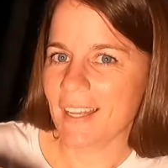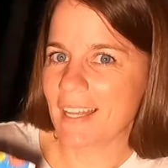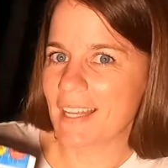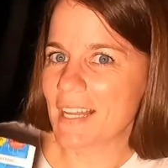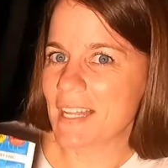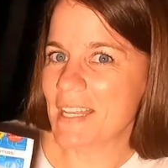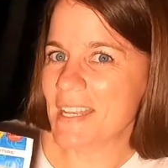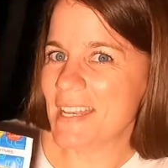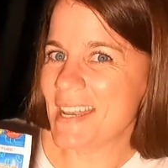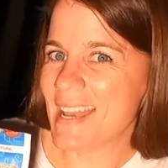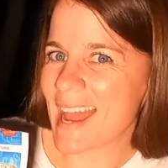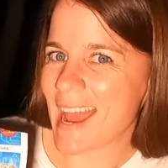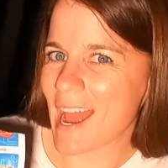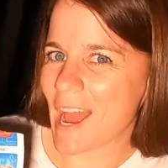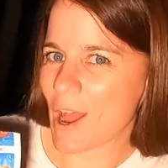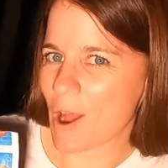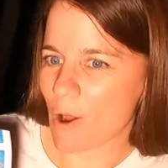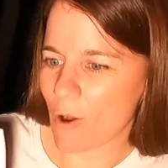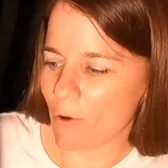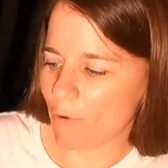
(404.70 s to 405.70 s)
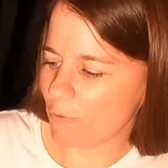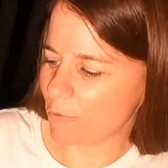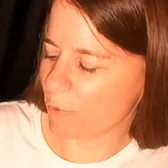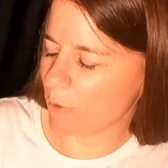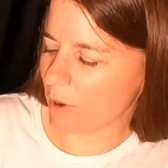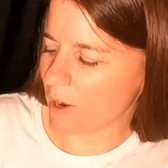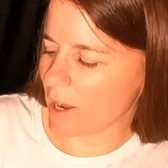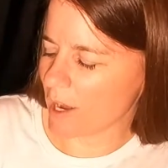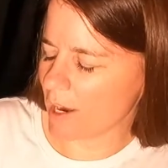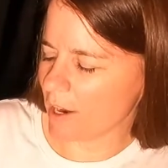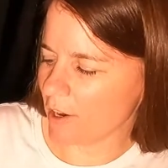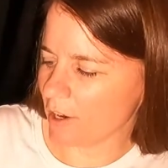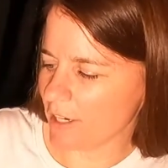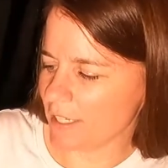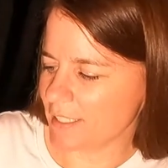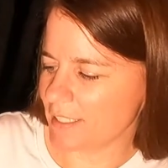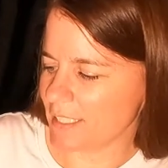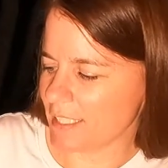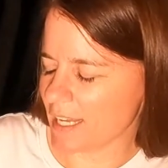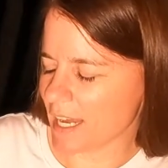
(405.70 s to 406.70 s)
And now for our
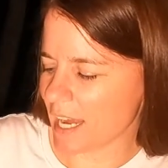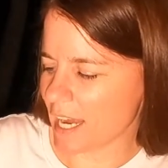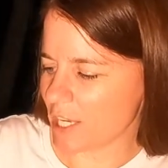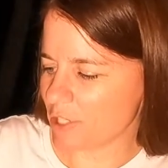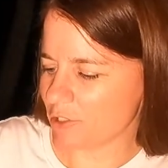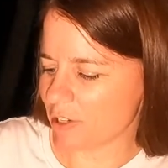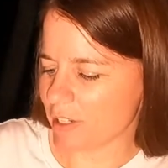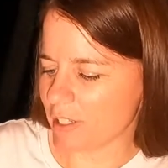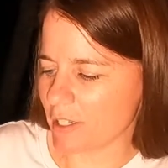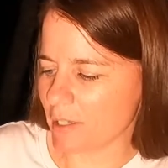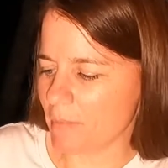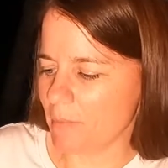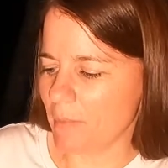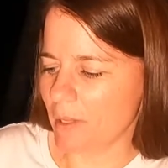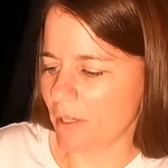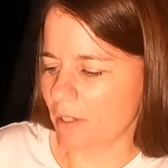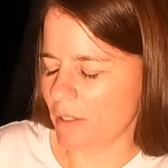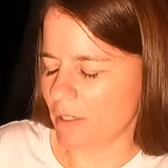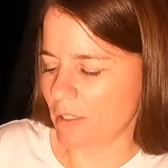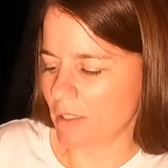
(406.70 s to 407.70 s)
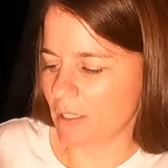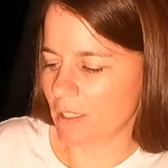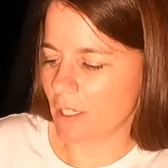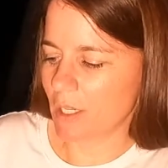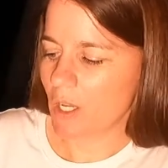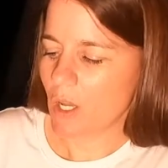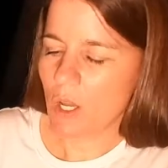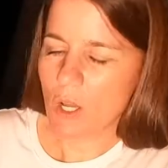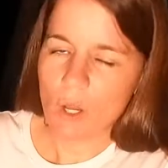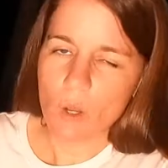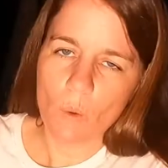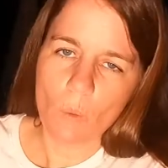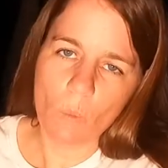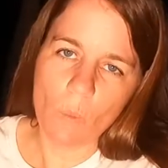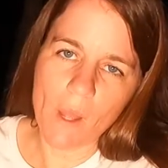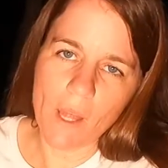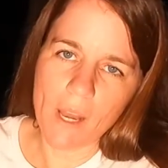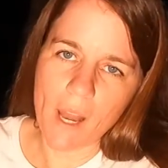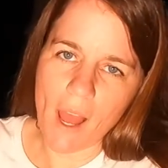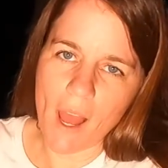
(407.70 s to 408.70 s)
dehydrated meal.
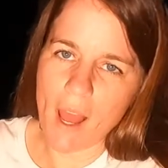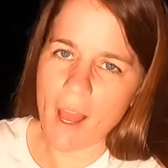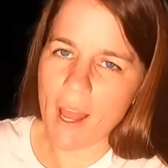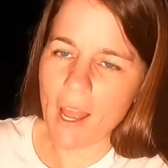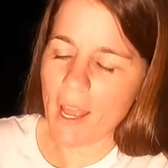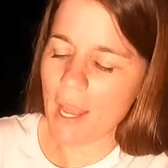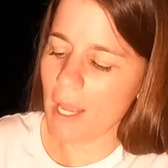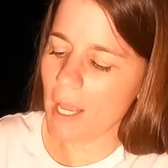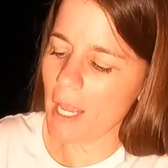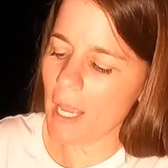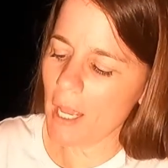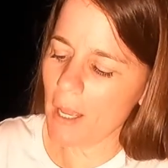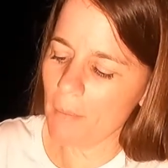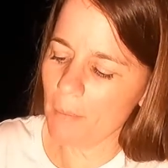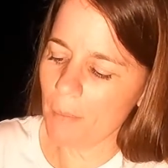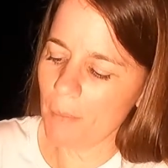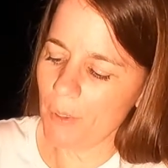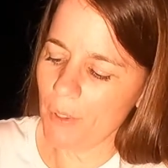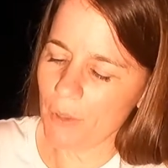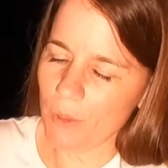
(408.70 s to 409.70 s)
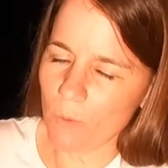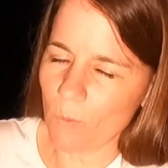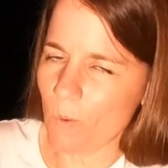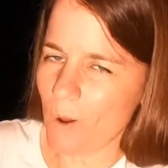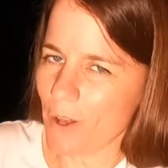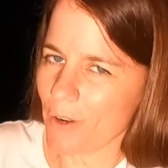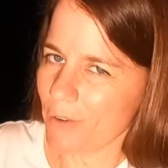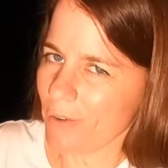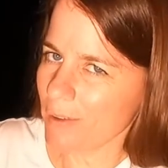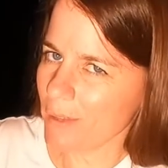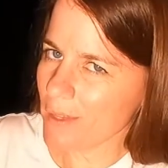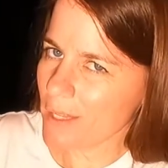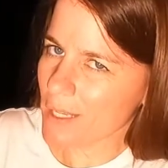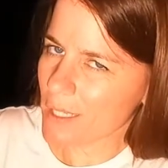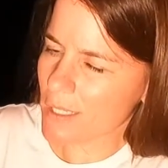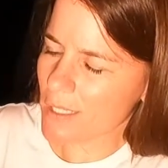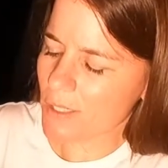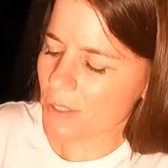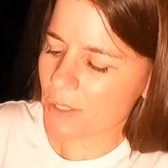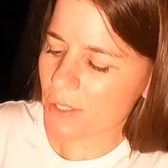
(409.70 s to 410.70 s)
When I put the water in
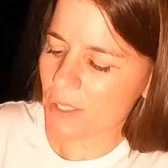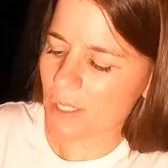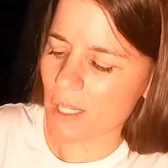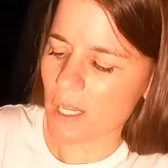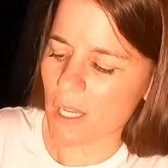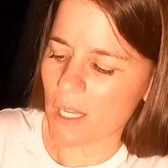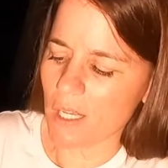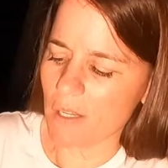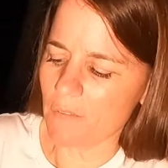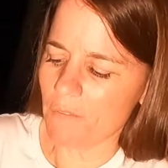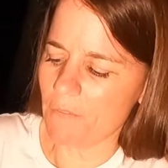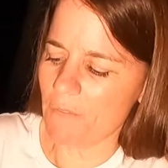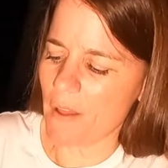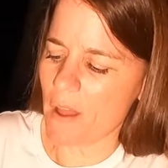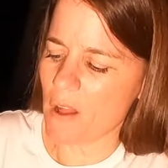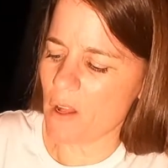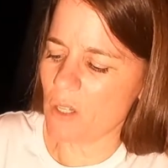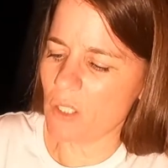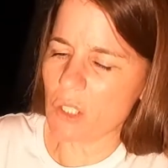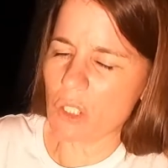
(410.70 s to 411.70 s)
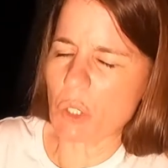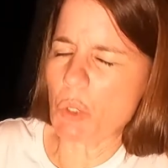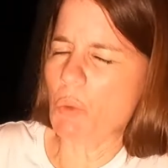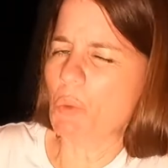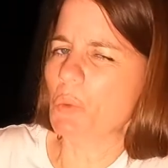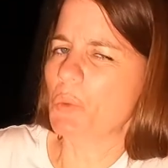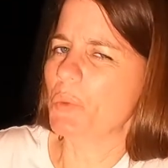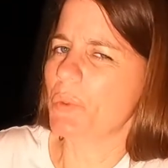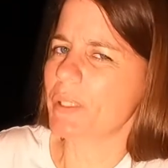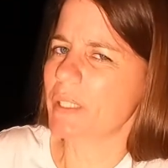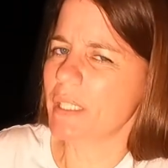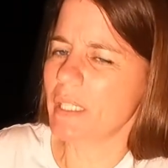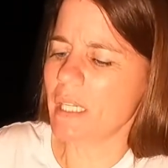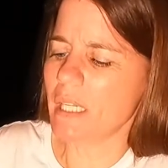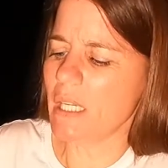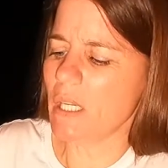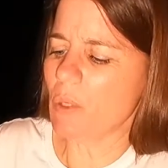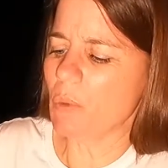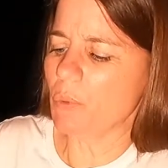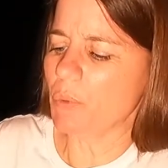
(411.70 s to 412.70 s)
this, it felt
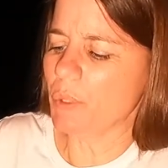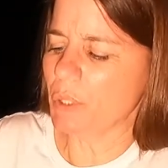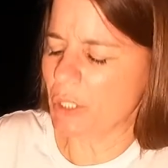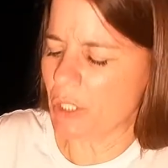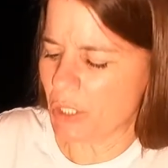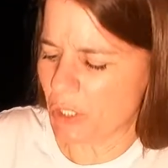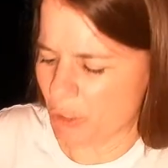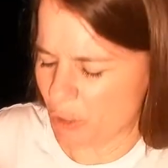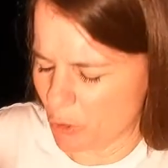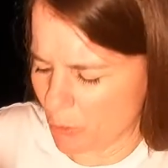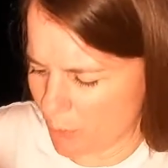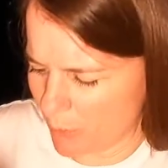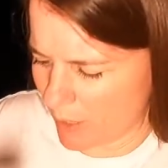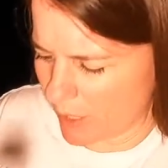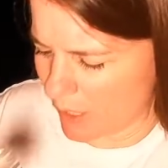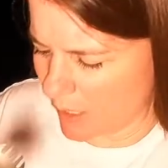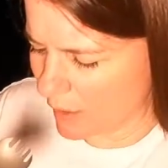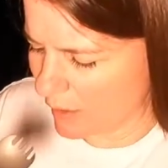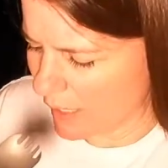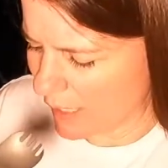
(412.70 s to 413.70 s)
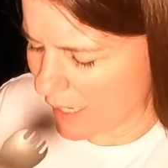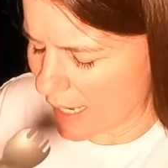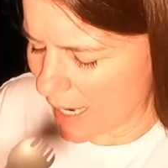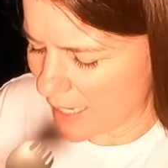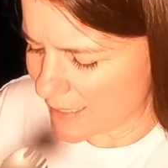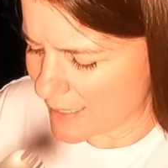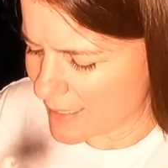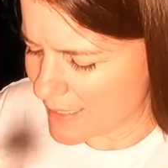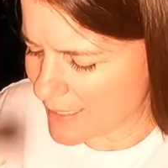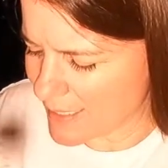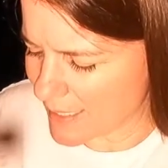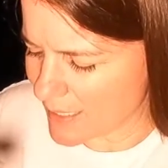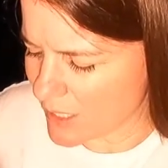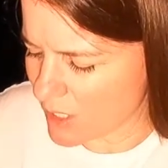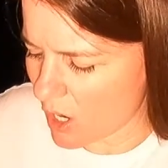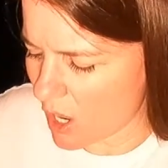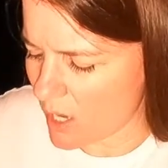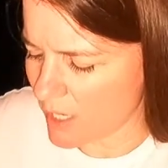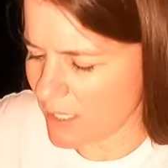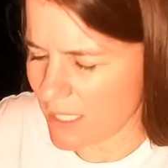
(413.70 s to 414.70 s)
really, really soupy. Like I did
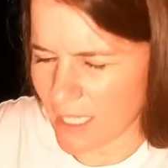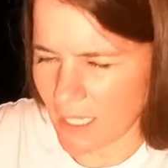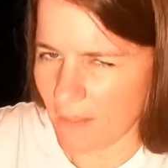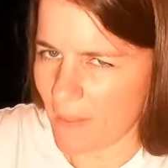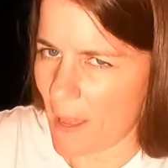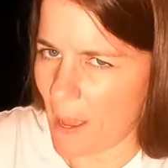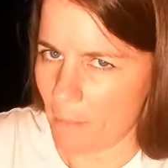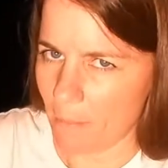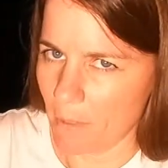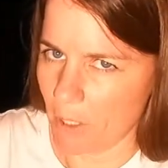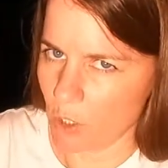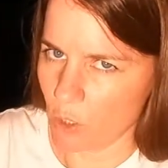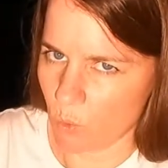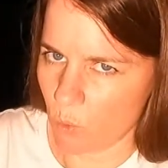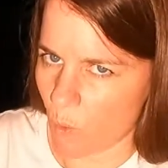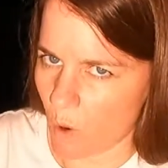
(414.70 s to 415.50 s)
not need that much